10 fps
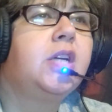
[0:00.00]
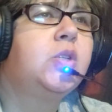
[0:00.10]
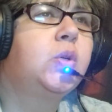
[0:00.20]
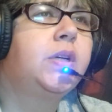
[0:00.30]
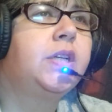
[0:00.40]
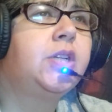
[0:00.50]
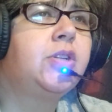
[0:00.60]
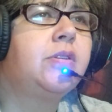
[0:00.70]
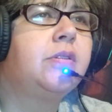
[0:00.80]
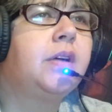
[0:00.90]

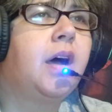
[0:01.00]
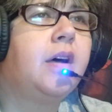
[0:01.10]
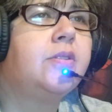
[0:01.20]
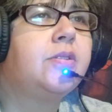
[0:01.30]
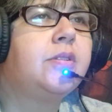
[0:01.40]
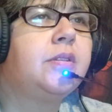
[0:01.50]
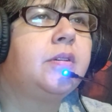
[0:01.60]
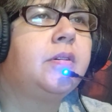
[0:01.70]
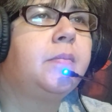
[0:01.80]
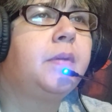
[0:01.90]
traditional
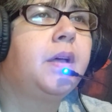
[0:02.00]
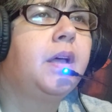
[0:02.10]
costume